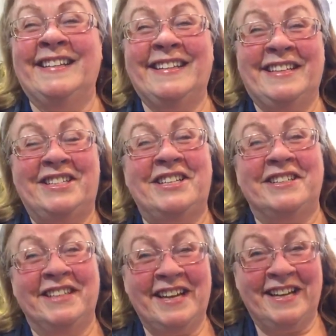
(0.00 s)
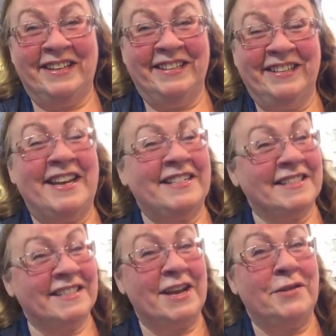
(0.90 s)
chilled heel. Yes,
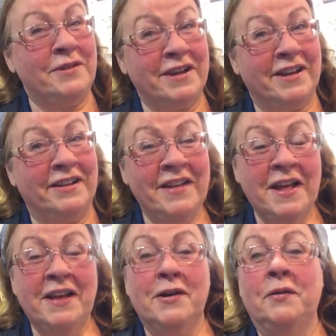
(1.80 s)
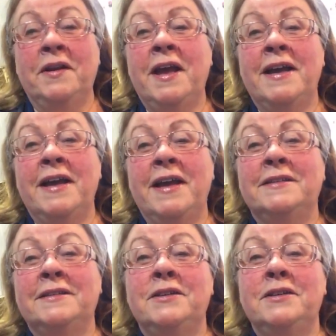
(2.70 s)
they will. Only has the
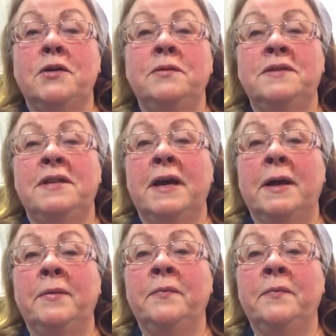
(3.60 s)
toes done.